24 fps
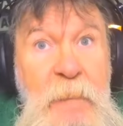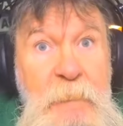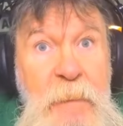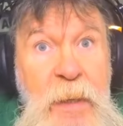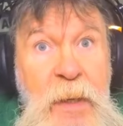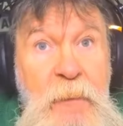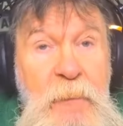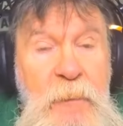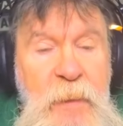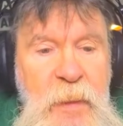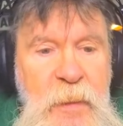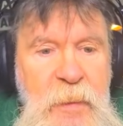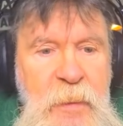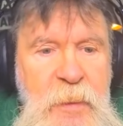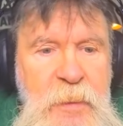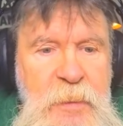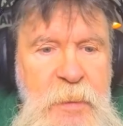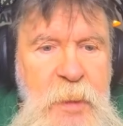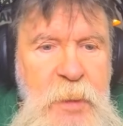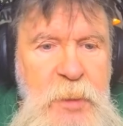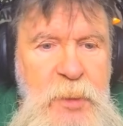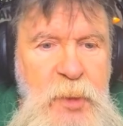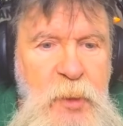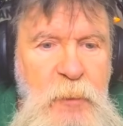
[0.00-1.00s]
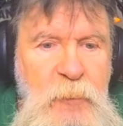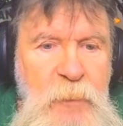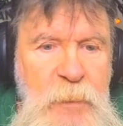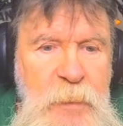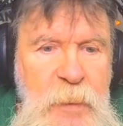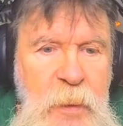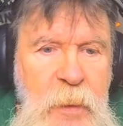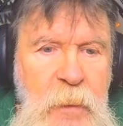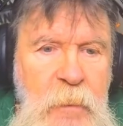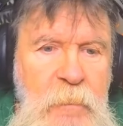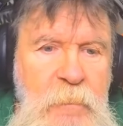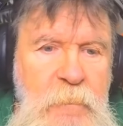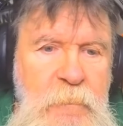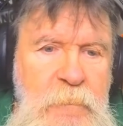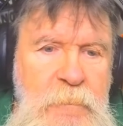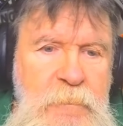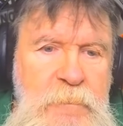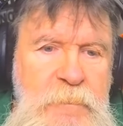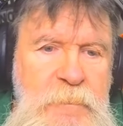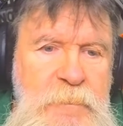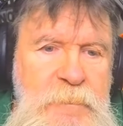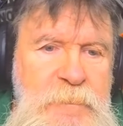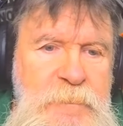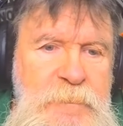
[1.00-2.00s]
building that sits over there.
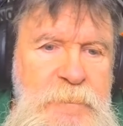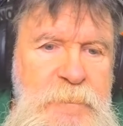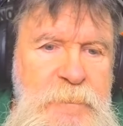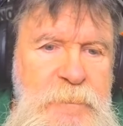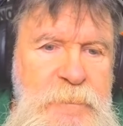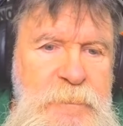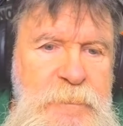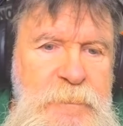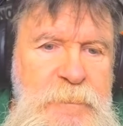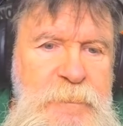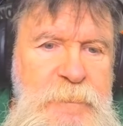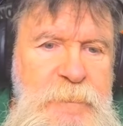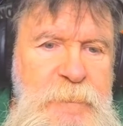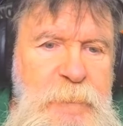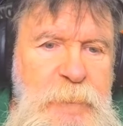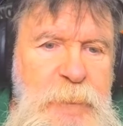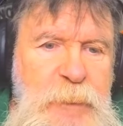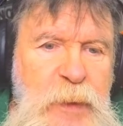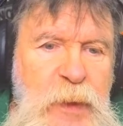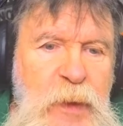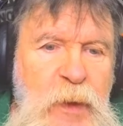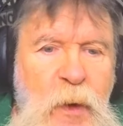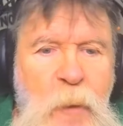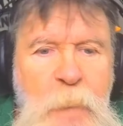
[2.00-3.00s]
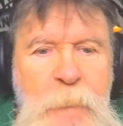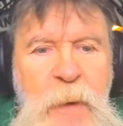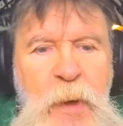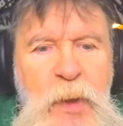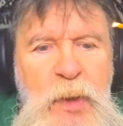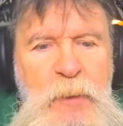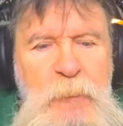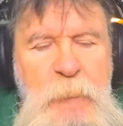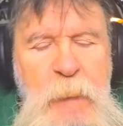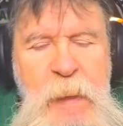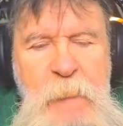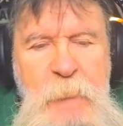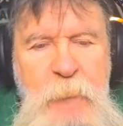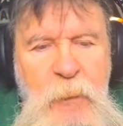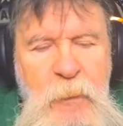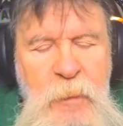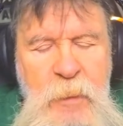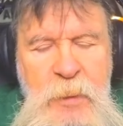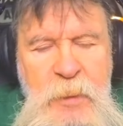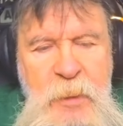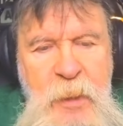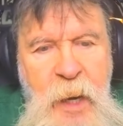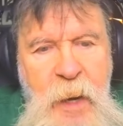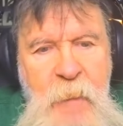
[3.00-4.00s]
You know, most people in
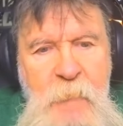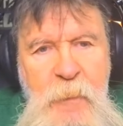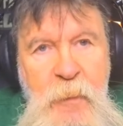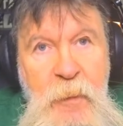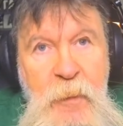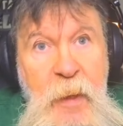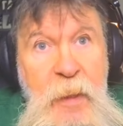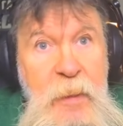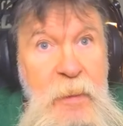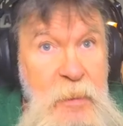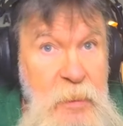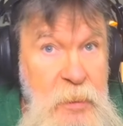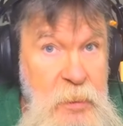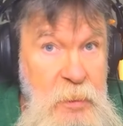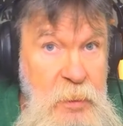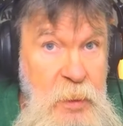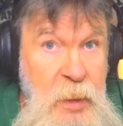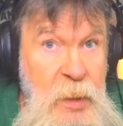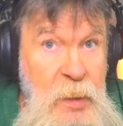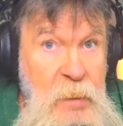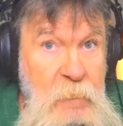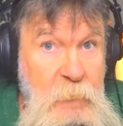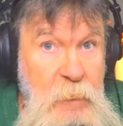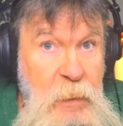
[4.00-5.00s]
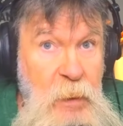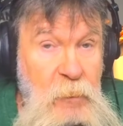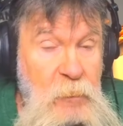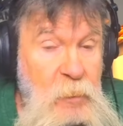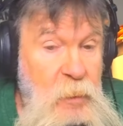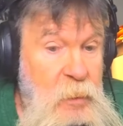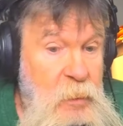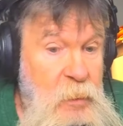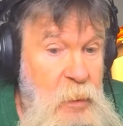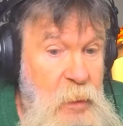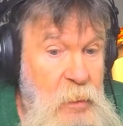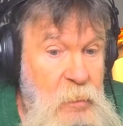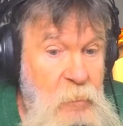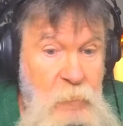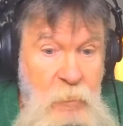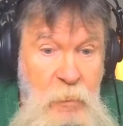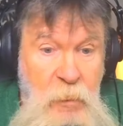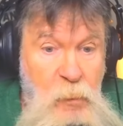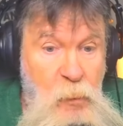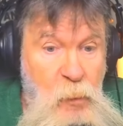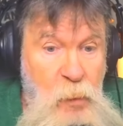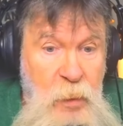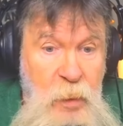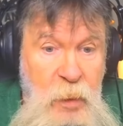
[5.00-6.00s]
Stamford, they just see the building. They don't
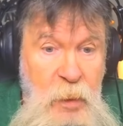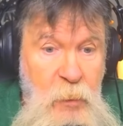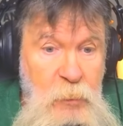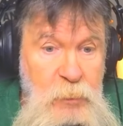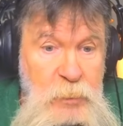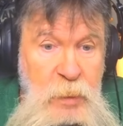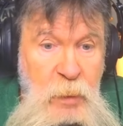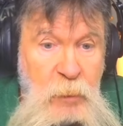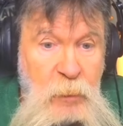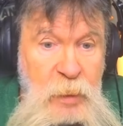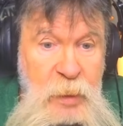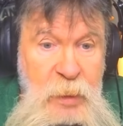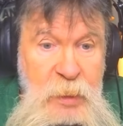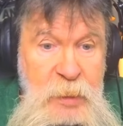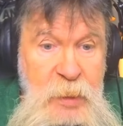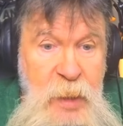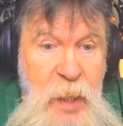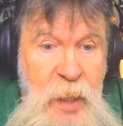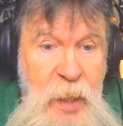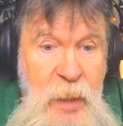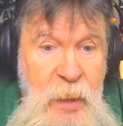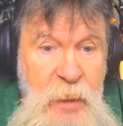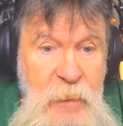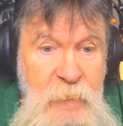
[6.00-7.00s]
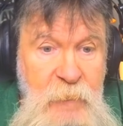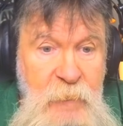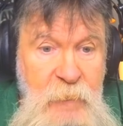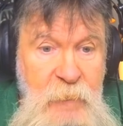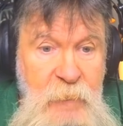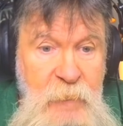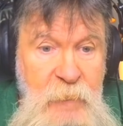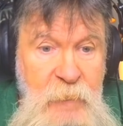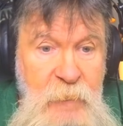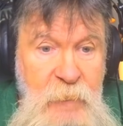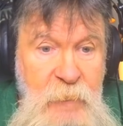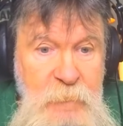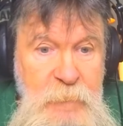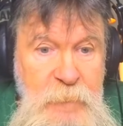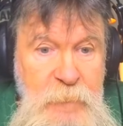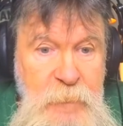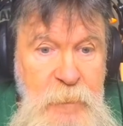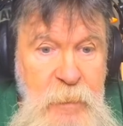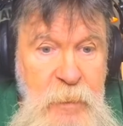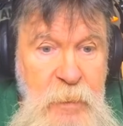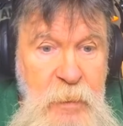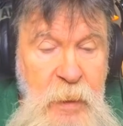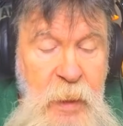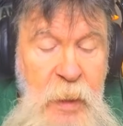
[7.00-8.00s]
know what goes on inside of it.
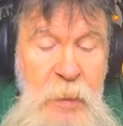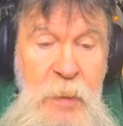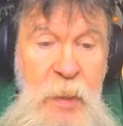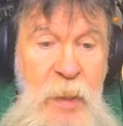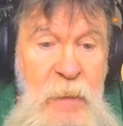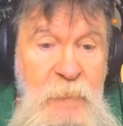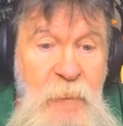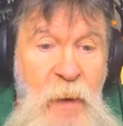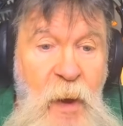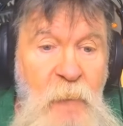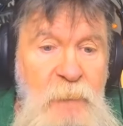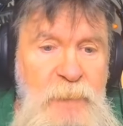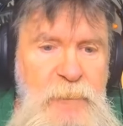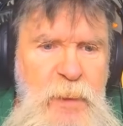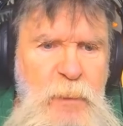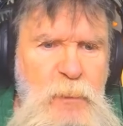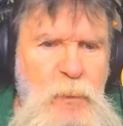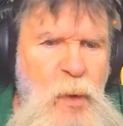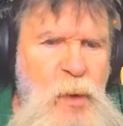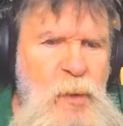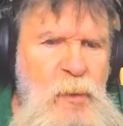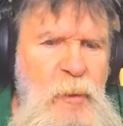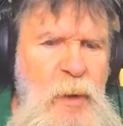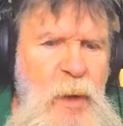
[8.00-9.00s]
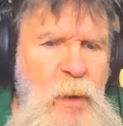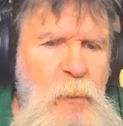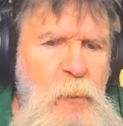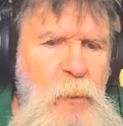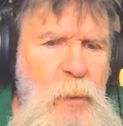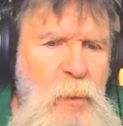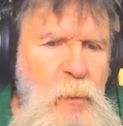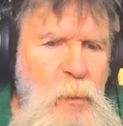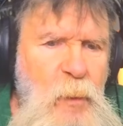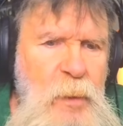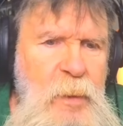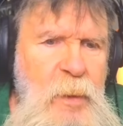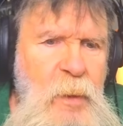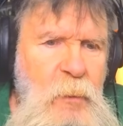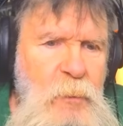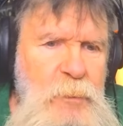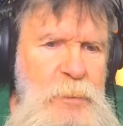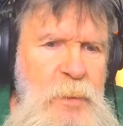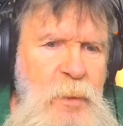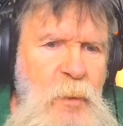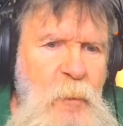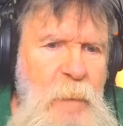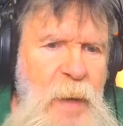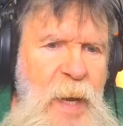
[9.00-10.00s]
And they've often wondered, I wonder what goes
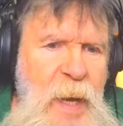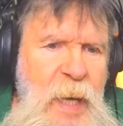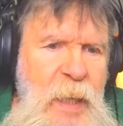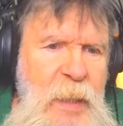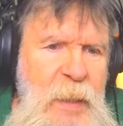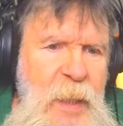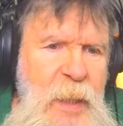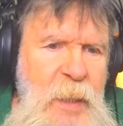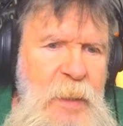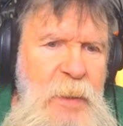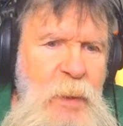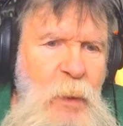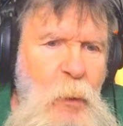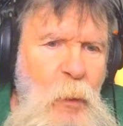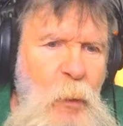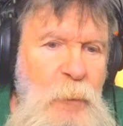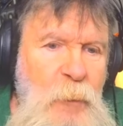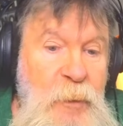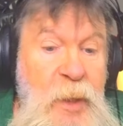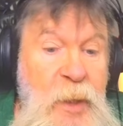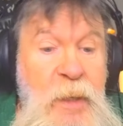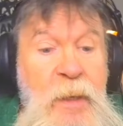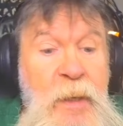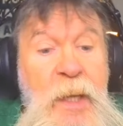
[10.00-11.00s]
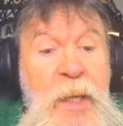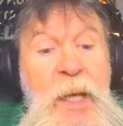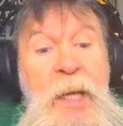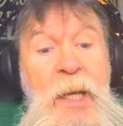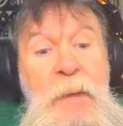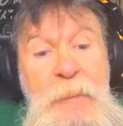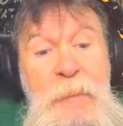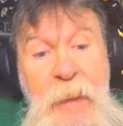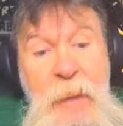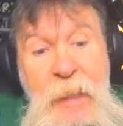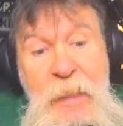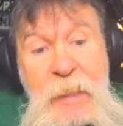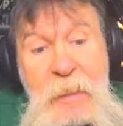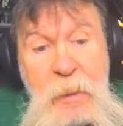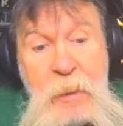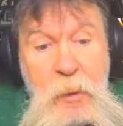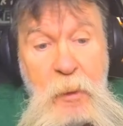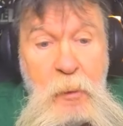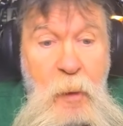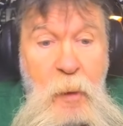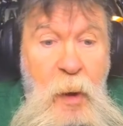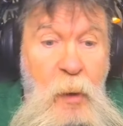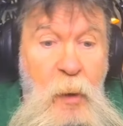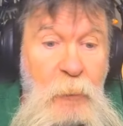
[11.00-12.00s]
on behind that door. And then they
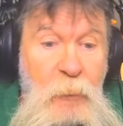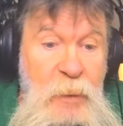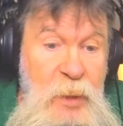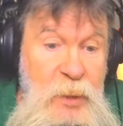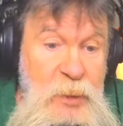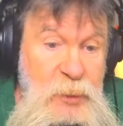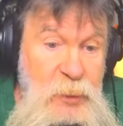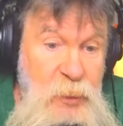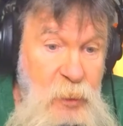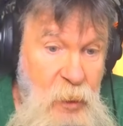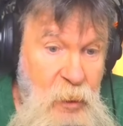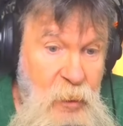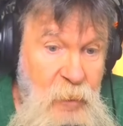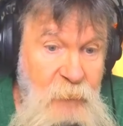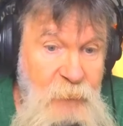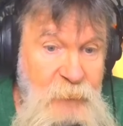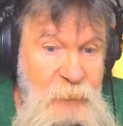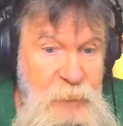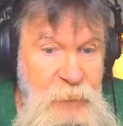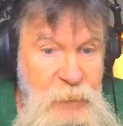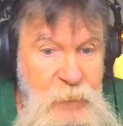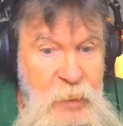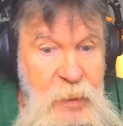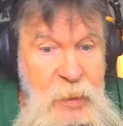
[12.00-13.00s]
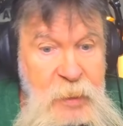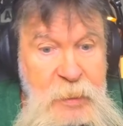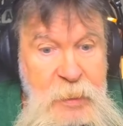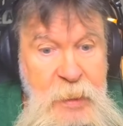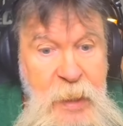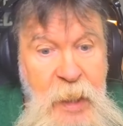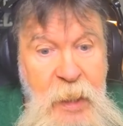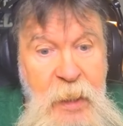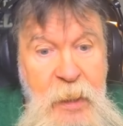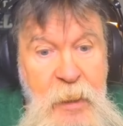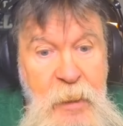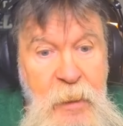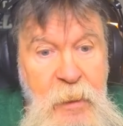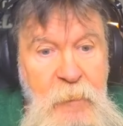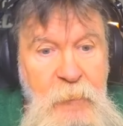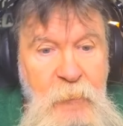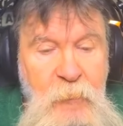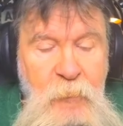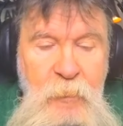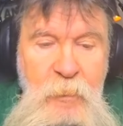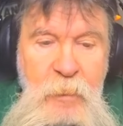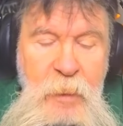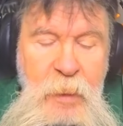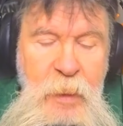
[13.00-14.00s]
hear all this stuff and this, that, and the other.